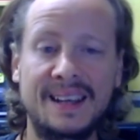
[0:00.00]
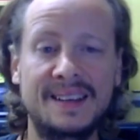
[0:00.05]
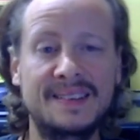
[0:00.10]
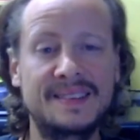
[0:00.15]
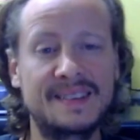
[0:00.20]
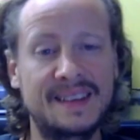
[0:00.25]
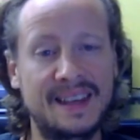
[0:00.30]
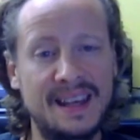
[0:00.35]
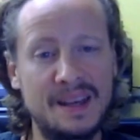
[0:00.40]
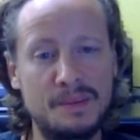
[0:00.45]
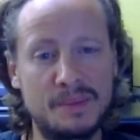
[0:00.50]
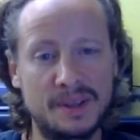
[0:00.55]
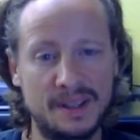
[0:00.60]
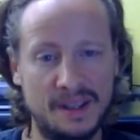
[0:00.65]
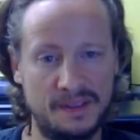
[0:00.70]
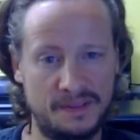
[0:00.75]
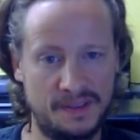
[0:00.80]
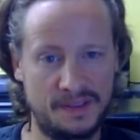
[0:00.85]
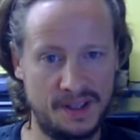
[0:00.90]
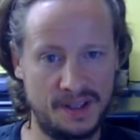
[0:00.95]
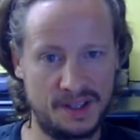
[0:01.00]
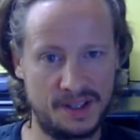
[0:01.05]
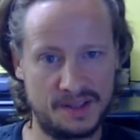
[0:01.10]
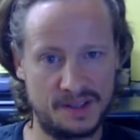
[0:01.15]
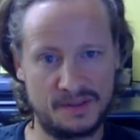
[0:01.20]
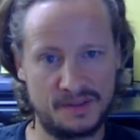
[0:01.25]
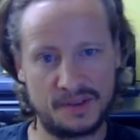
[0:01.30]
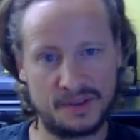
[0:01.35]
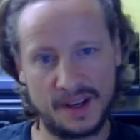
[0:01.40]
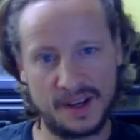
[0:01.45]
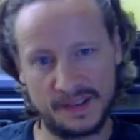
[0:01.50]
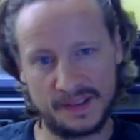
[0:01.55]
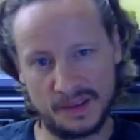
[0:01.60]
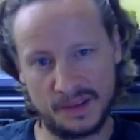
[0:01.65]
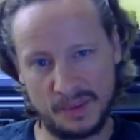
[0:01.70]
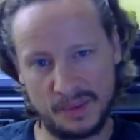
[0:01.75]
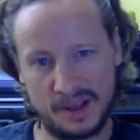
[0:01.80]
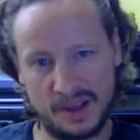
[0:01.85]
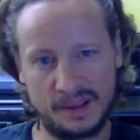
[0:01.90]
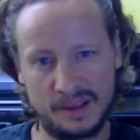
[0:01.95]
schema definition for
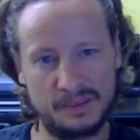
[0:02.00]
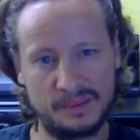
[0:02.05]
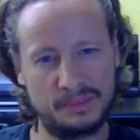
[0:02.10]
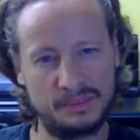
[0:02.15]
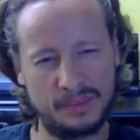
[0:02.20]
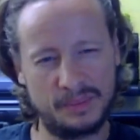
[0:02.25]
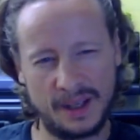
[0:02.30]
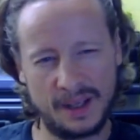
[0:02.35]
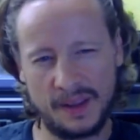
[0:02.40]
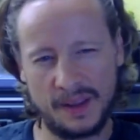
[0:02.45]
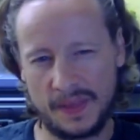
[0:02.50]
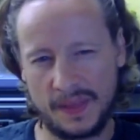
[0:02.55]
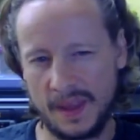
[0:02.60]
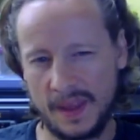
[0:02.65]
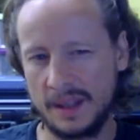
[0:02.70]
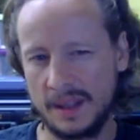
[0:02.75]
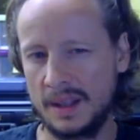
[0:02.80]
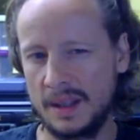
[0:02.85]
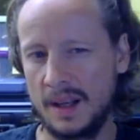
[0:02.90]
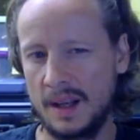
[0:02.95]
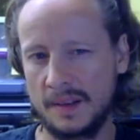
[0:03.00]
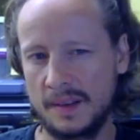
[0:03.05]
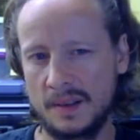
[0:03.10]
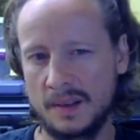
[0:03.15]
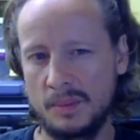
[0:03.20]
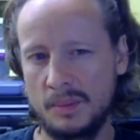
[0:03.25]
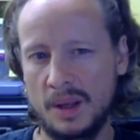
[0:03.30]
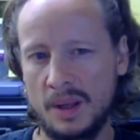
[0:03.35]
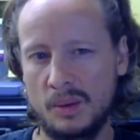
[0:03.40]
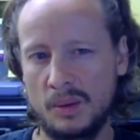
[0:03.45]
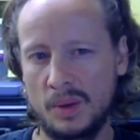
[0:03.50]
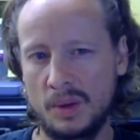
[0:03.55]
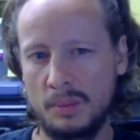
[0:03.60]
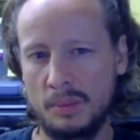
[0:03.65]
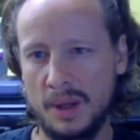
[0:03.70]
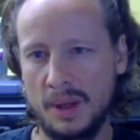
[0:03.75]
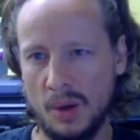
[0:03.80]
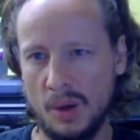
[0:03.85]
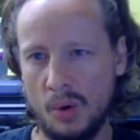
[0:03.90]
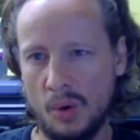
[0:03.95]
XML, but I think that XML will
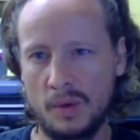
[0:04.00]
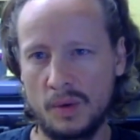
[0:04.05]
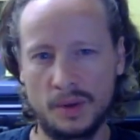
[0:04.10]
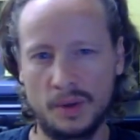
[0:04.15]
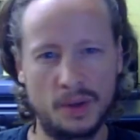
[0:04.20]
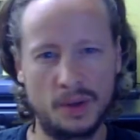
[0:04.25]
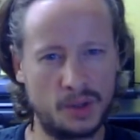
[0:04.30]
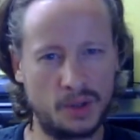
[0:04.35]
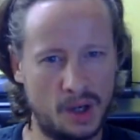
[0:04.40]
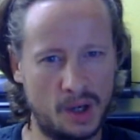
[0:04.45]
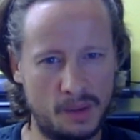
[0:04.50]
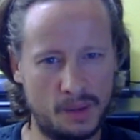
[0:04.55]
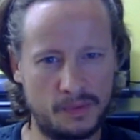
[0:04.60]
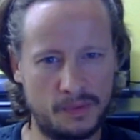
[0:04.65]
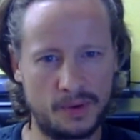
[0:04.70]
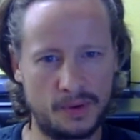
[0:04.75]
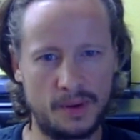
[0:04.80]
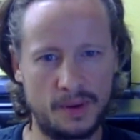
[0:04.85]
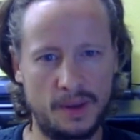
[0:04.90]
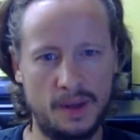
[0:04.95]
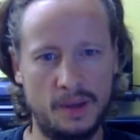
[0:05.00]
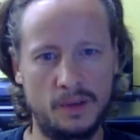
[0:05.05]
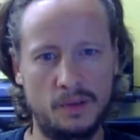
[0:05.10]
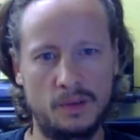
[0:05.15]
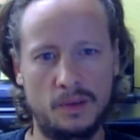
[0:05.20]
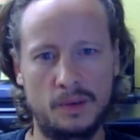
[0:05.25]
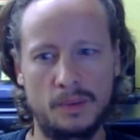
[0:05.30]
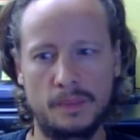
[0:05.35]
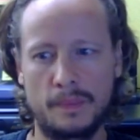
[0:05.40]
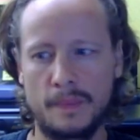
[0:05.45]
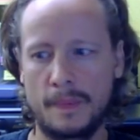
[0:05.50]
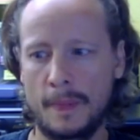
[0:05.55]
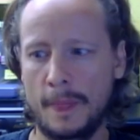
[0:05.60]
be over the top for this.